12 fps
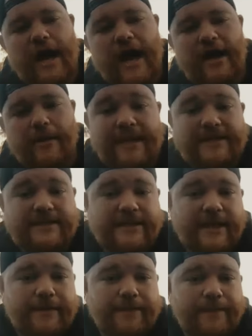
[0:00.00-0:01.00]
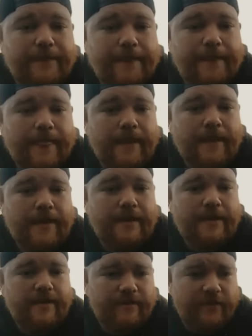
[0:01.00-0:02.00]
on a mixtape
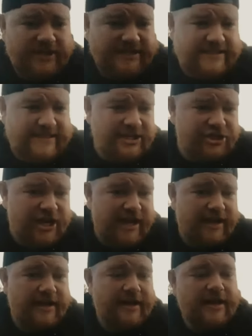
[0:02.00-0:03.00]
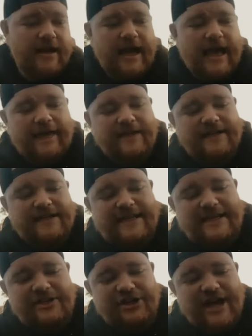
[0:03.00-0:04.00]
for this DJ. And the
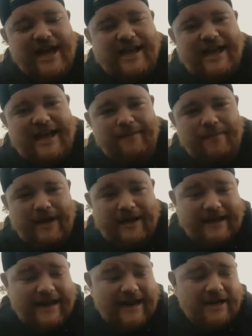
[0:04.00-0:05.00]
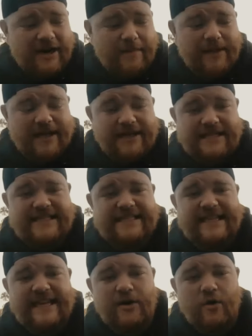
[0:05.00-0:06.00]
DJ, it, it ended up being the
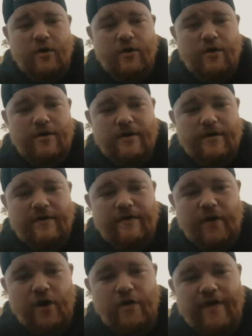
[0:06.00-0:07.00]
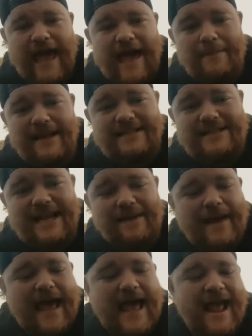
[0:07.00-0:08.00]
single for that
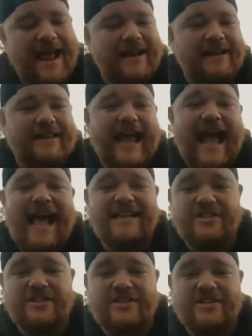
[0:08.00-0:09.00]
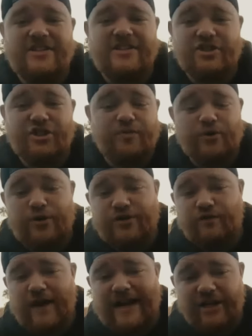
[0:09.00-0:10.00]
mixtape. And they asked us to do this